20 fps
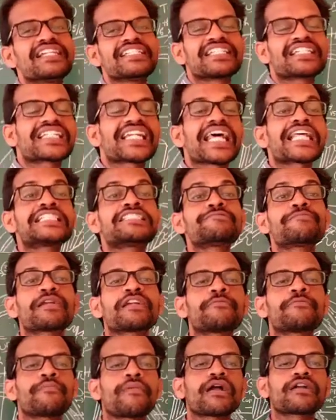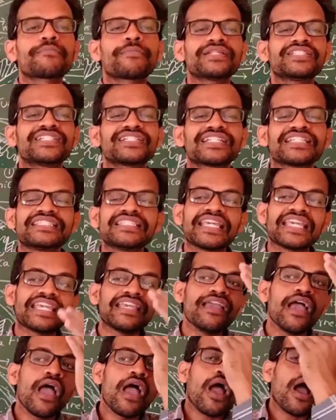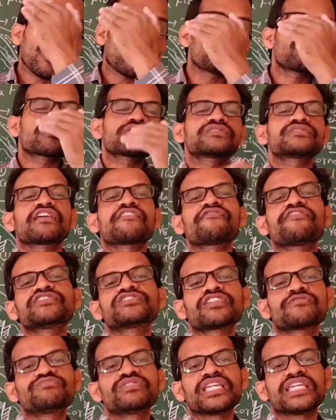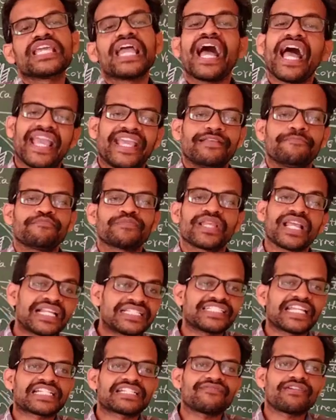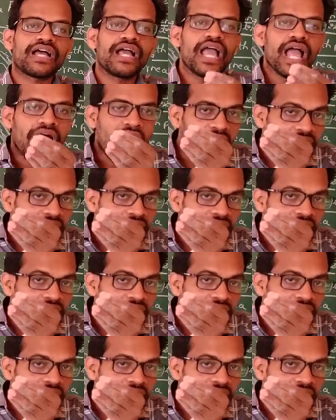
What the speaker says: That is a transparent part present in the outer surface of the eye, conjunctiva.